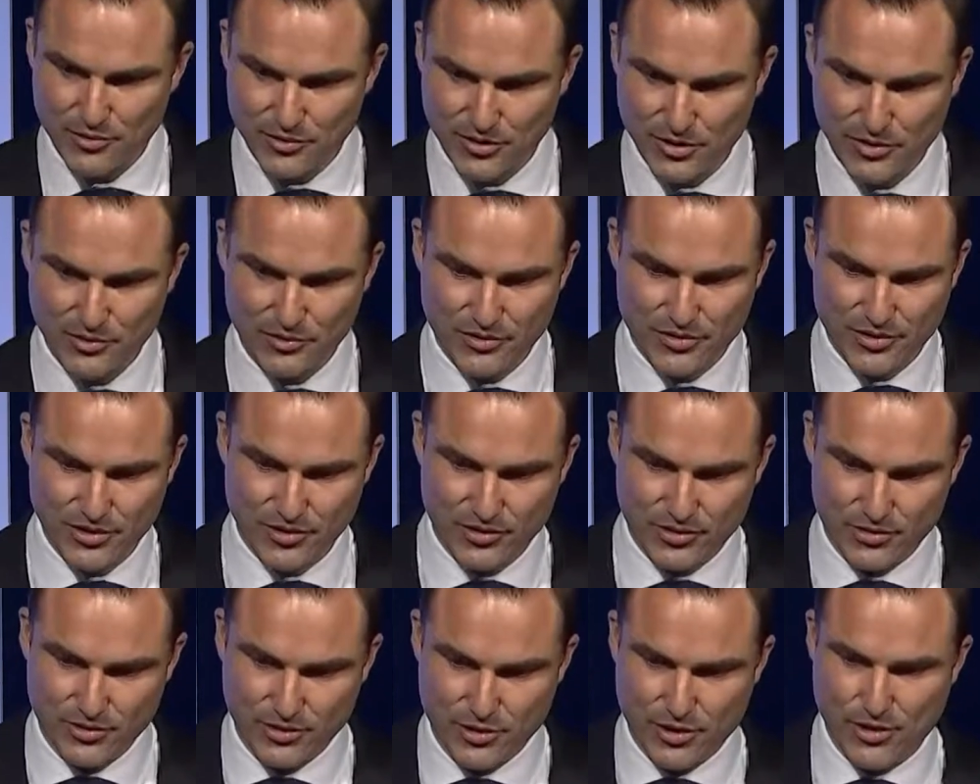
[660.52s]
So it's this
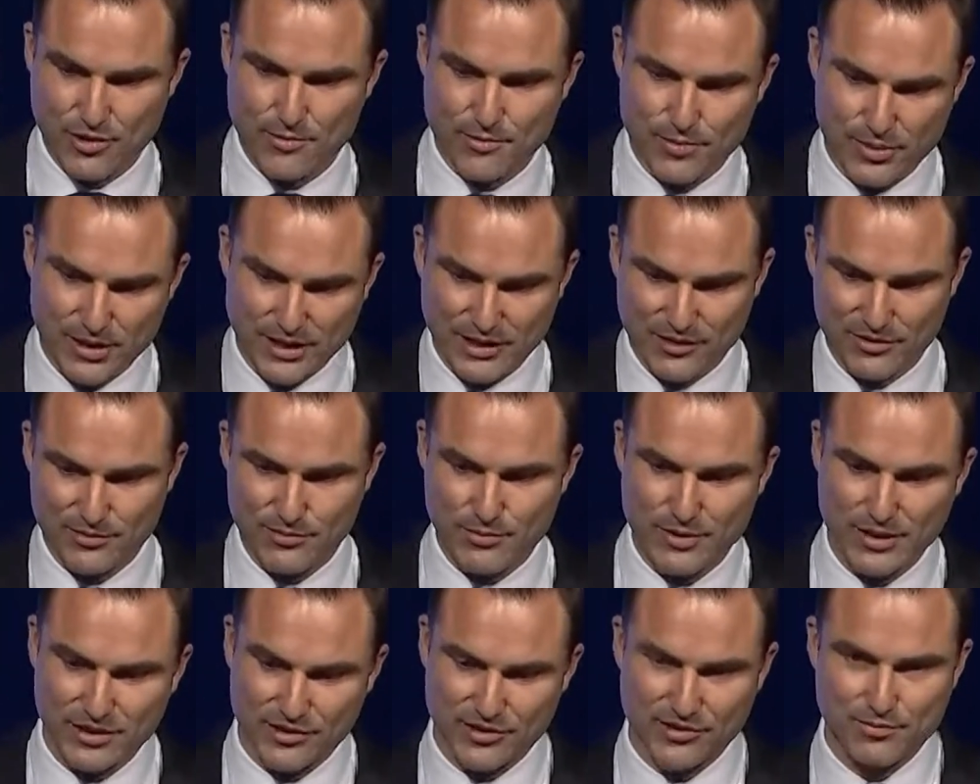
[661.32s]
sort of complex
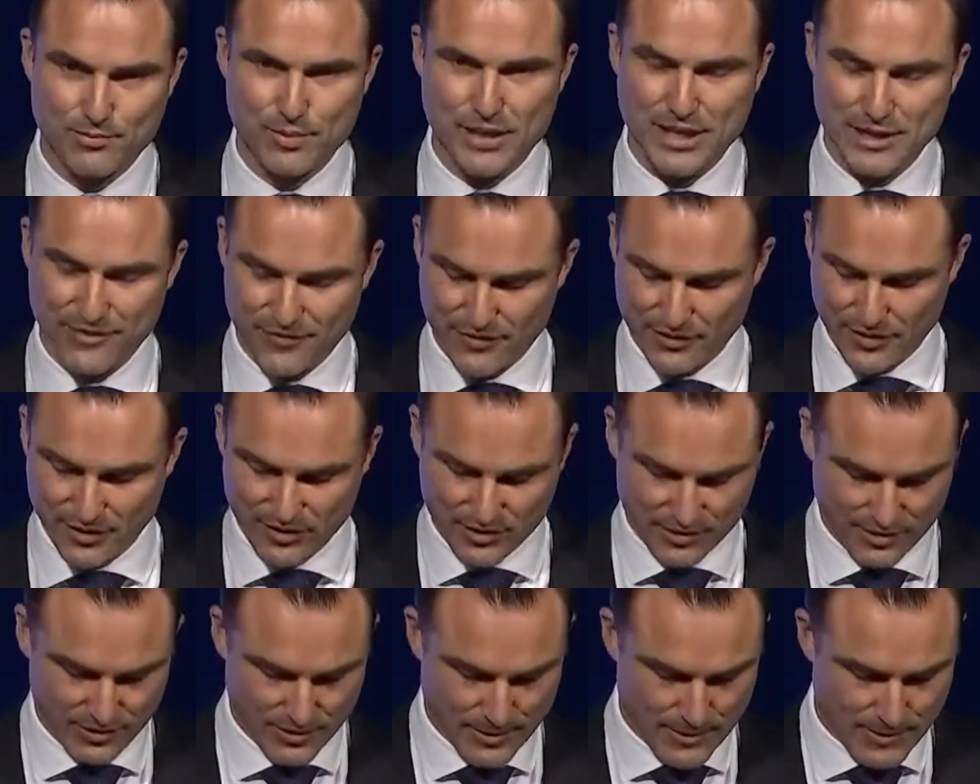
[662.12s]
mix of
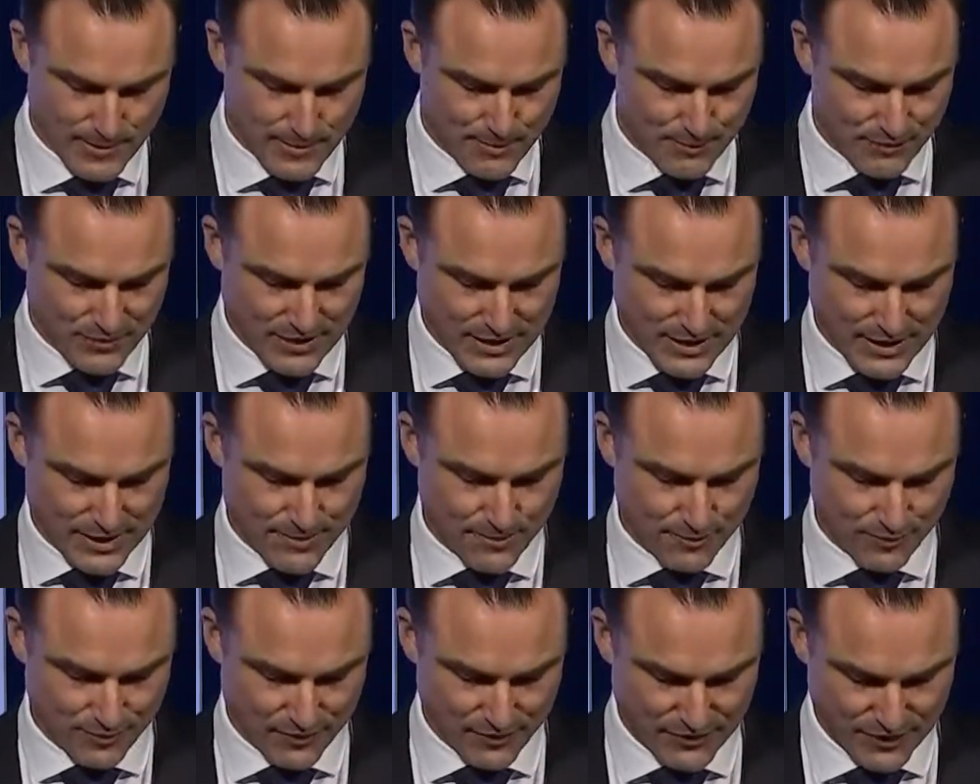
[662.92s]
benefits
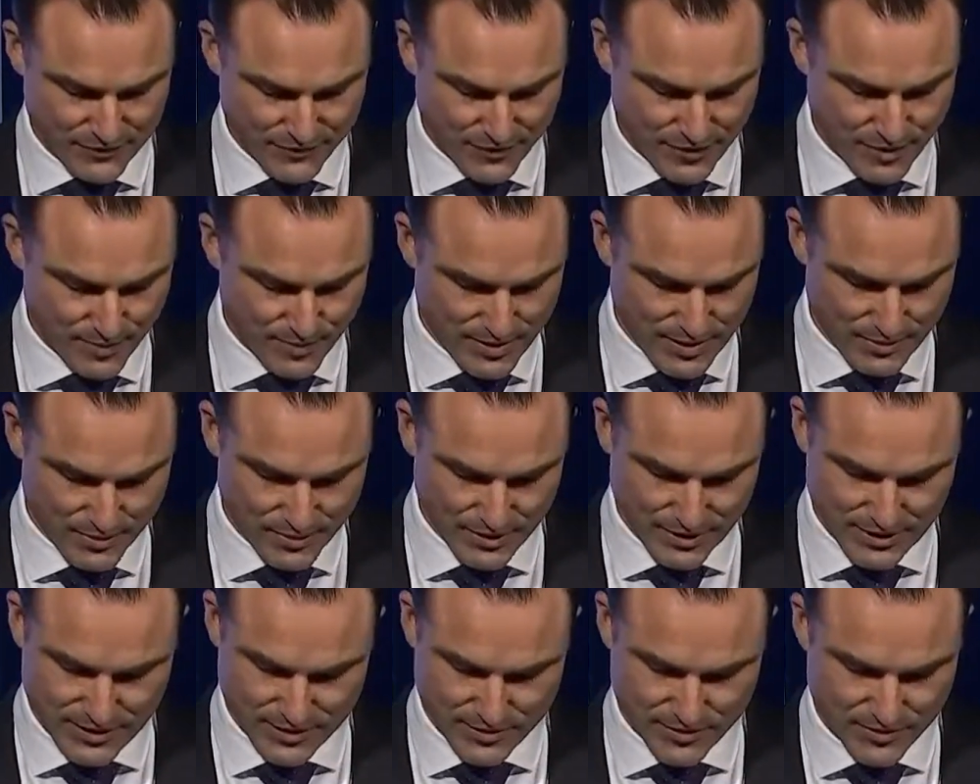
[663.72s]
for the
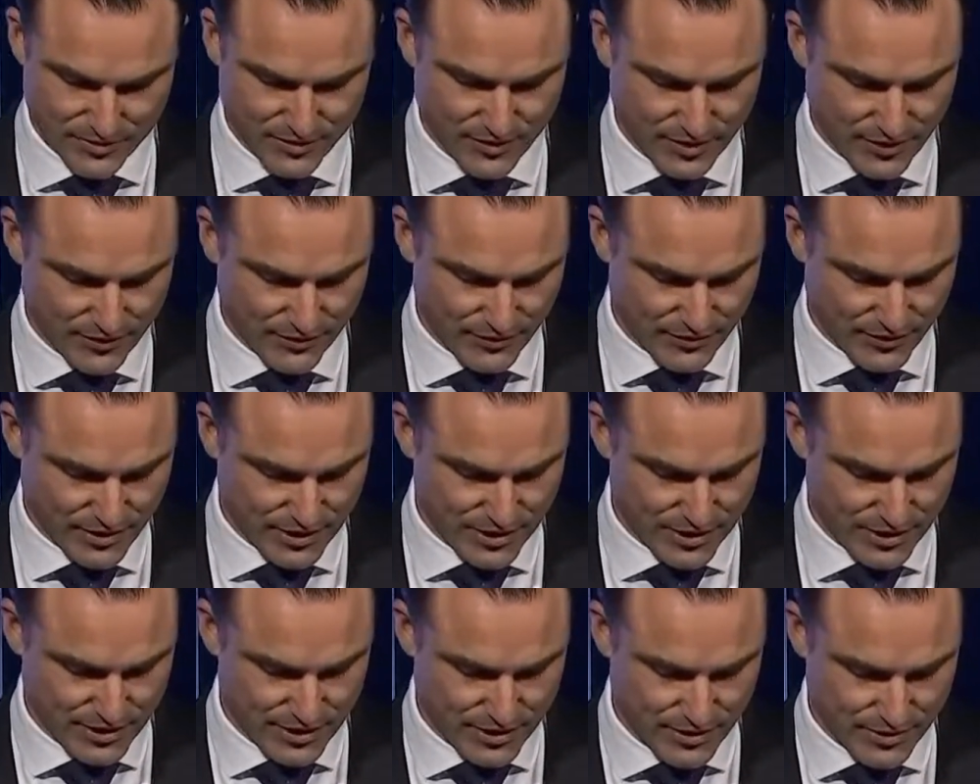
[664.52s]
public and also for our
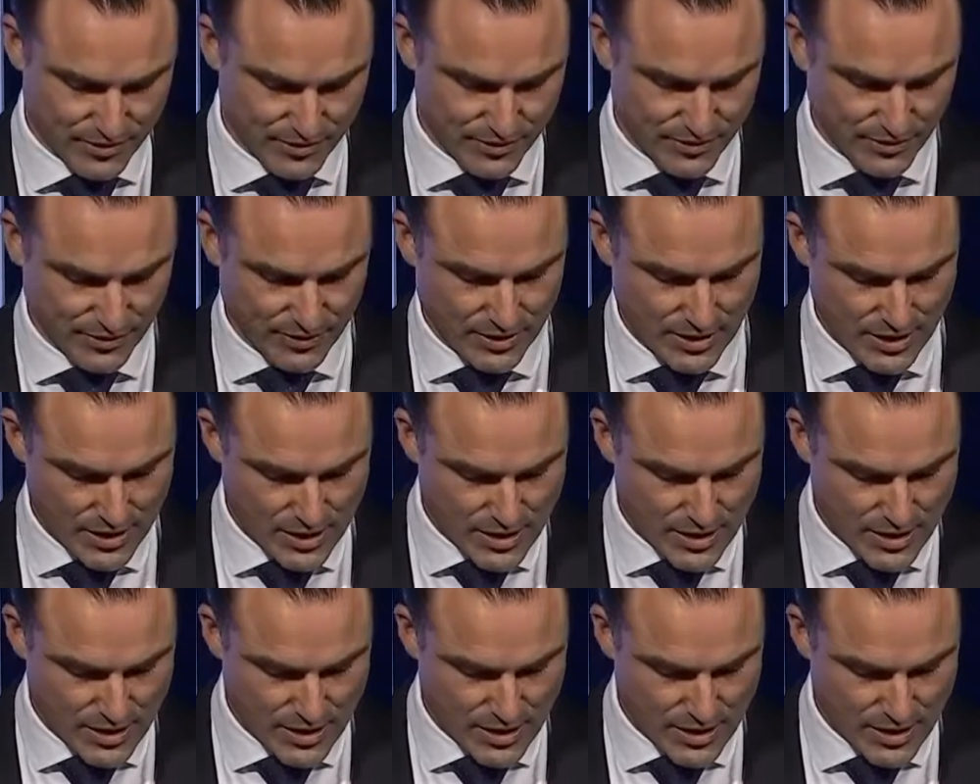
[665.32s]
shareholders.